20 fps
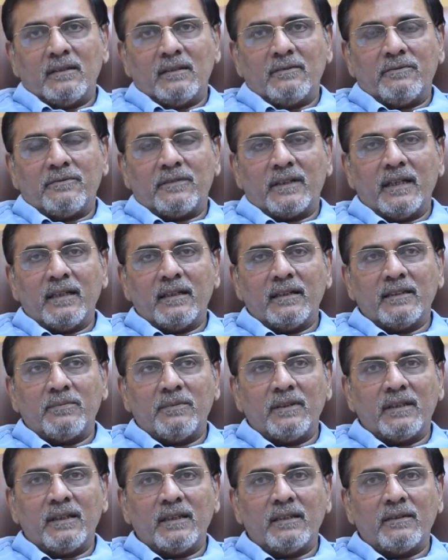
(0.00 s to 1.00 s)
Frankly
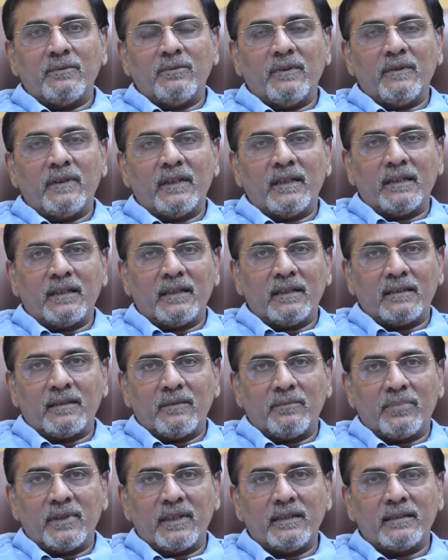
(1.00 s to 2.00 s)
speaking, we were a little
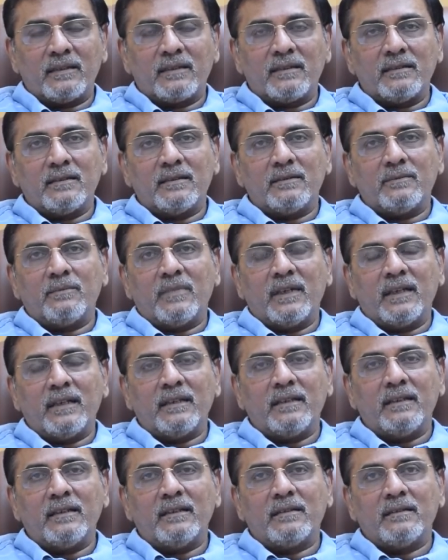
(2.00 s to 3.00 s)
surprised
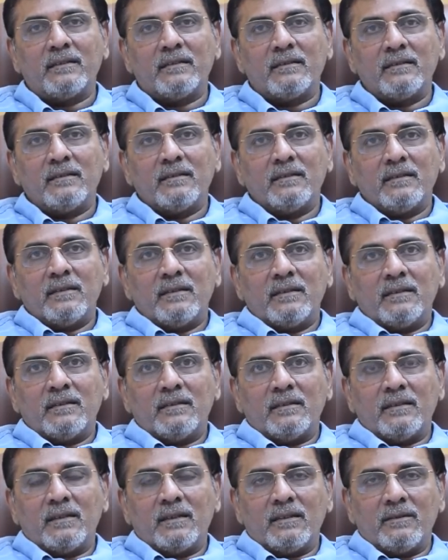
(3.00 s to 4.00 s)
by
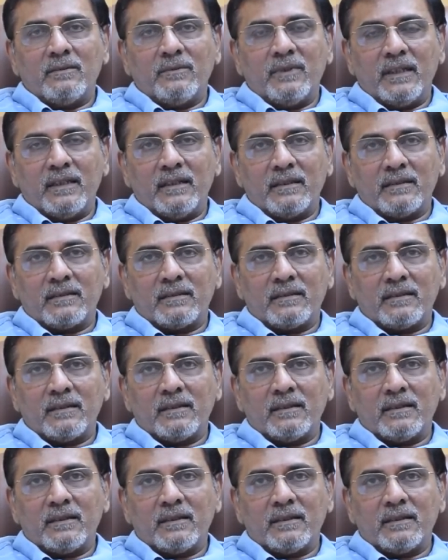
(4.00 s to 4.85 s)
the various